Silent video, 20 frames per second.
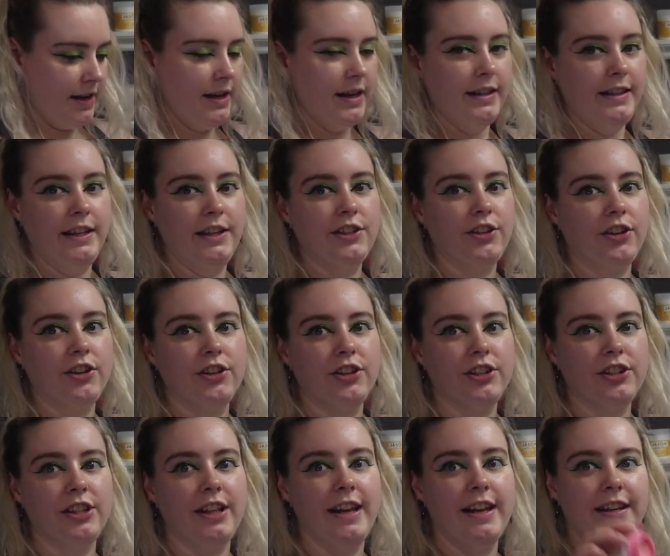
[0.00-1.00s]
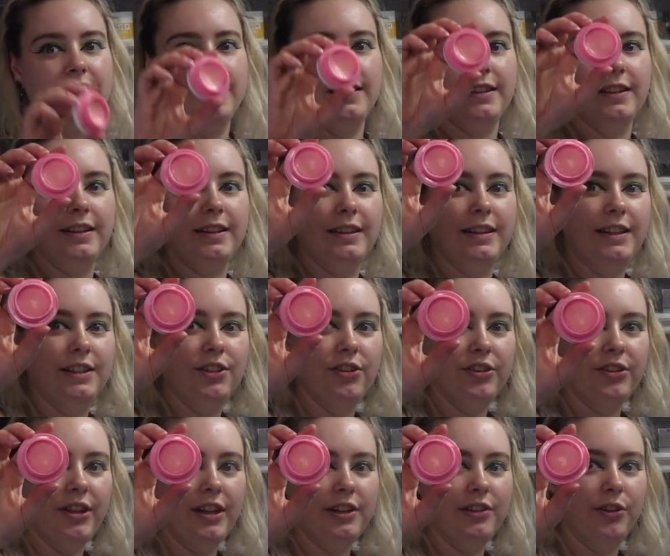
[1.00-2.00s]
And these are just like, these
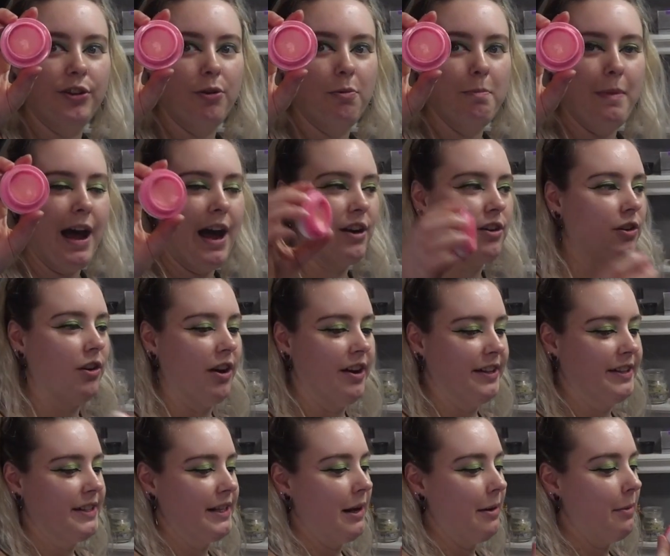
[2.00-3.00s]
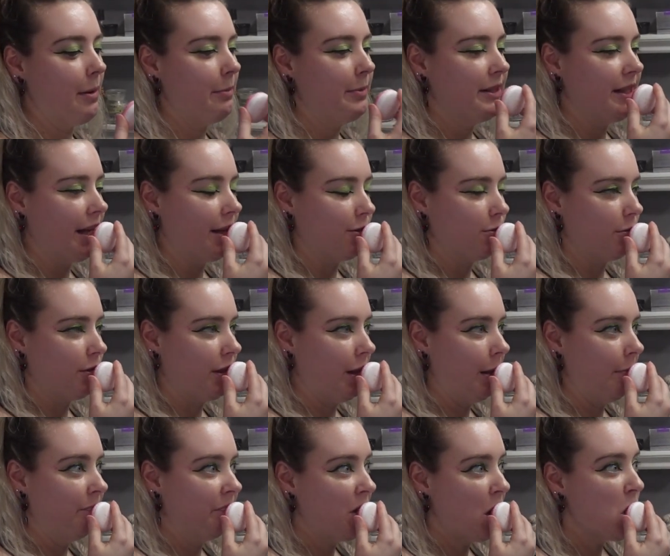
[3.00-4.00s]
look like little macarons and I'm obsessed with
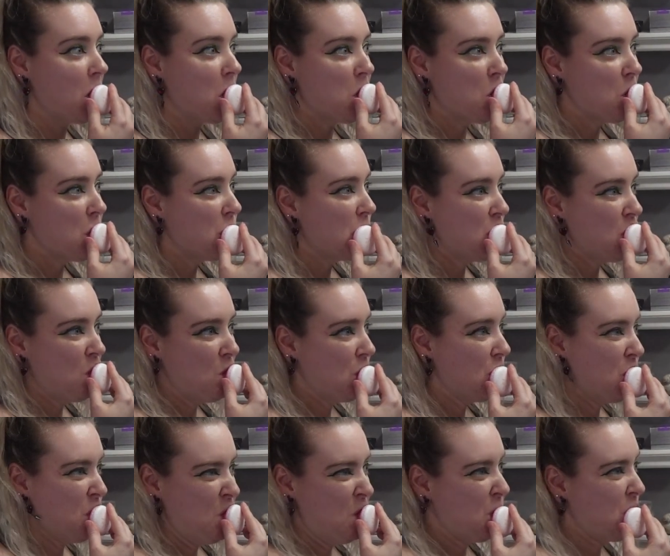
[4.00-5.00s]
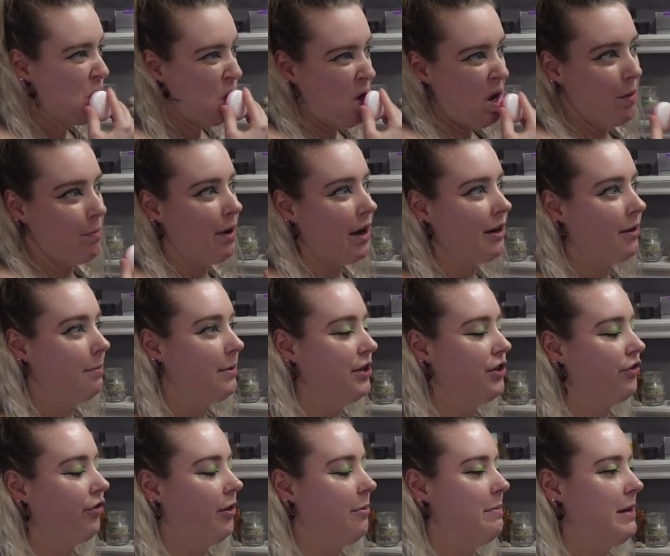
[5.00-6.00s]
them. I bought a
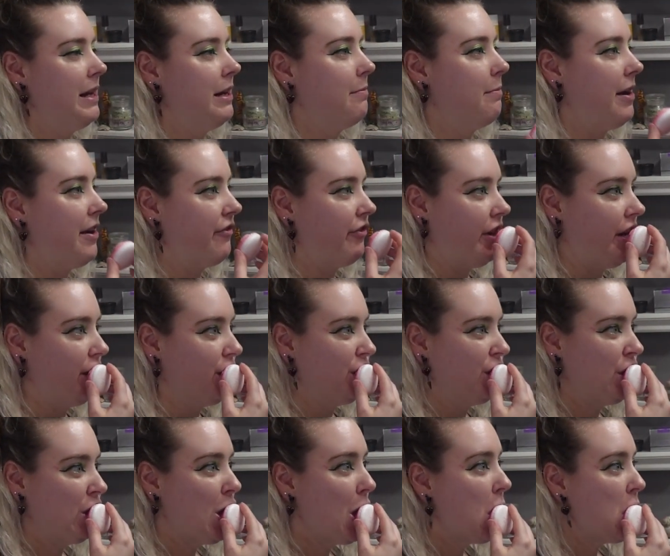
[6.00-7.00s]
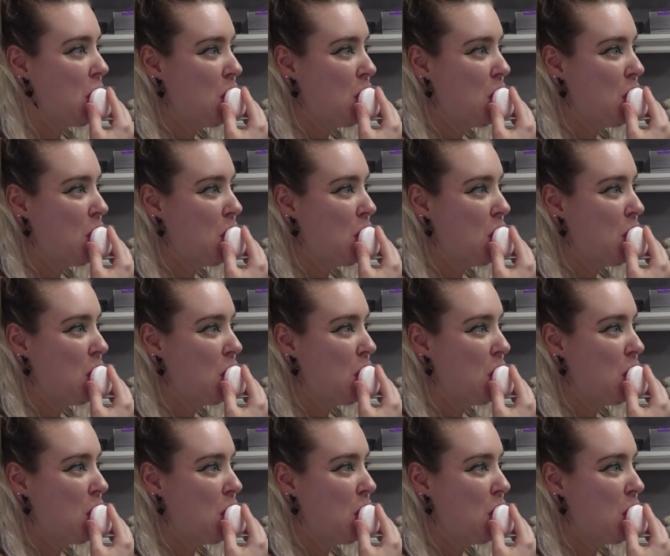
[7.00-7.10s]
bunch for me and my friends.